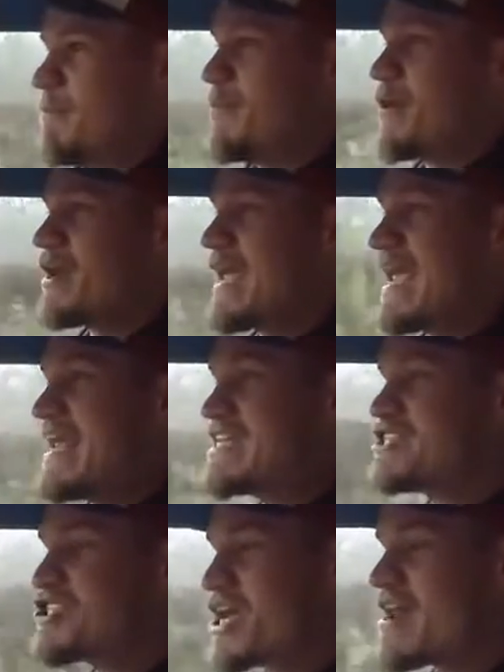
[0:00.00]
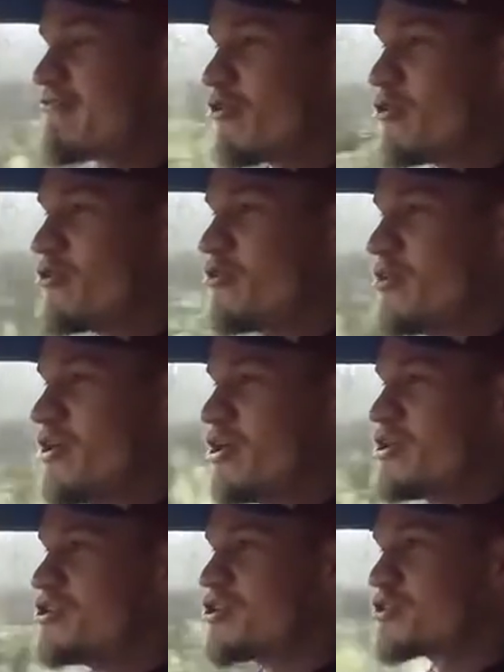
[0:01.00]
but in general,
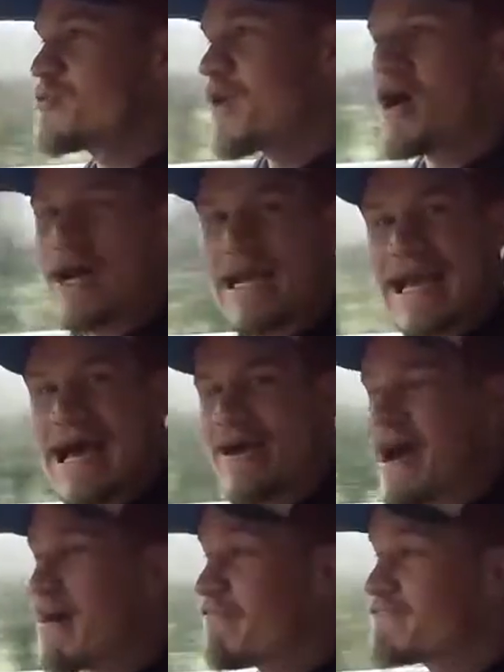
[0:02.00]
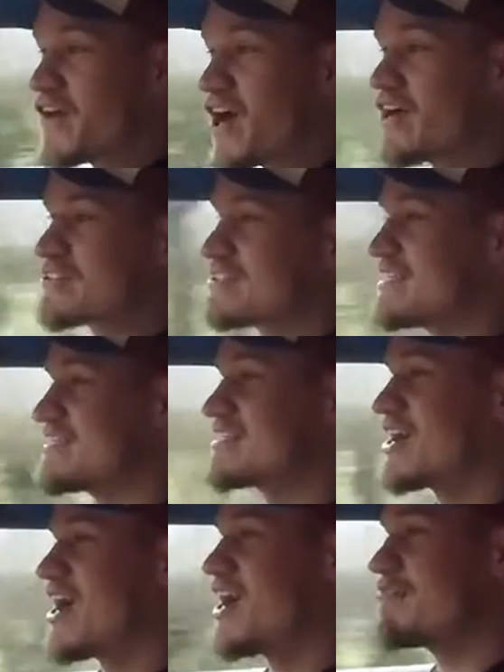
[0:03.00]
just work out how fast this
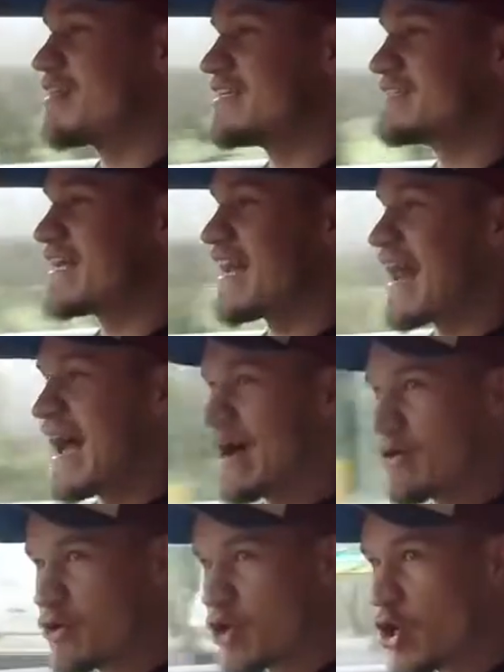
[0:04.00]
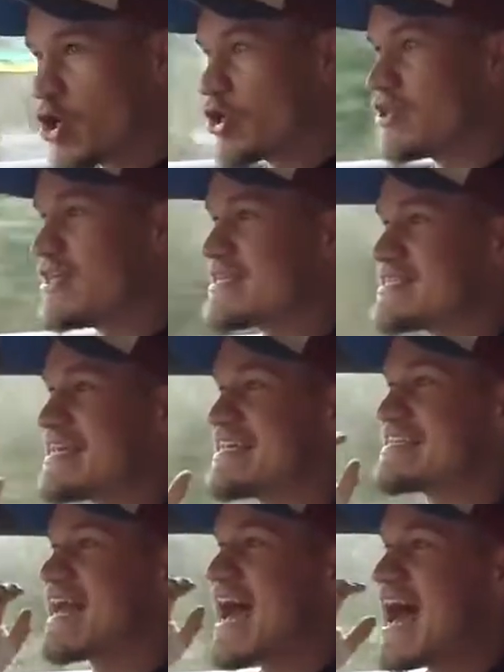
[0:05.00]
car is and how good this
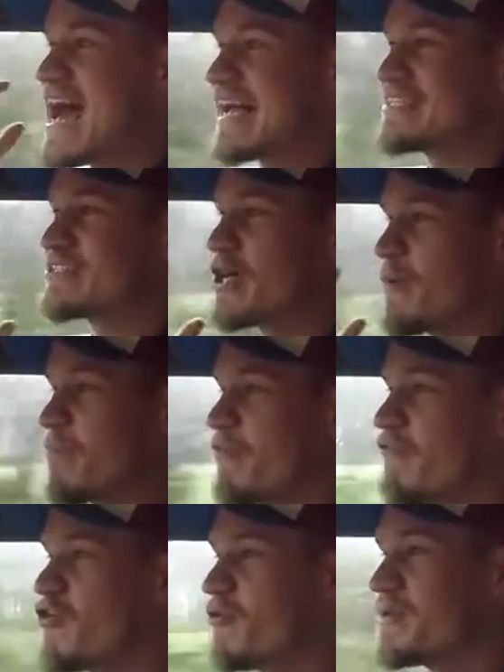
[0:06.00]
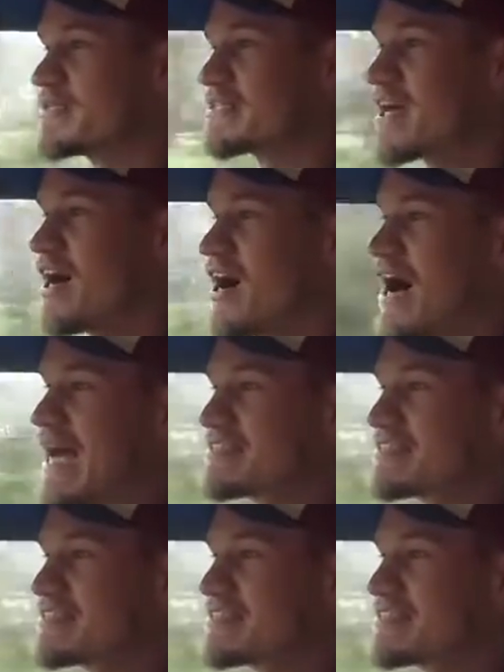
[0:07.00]
is as a performance car.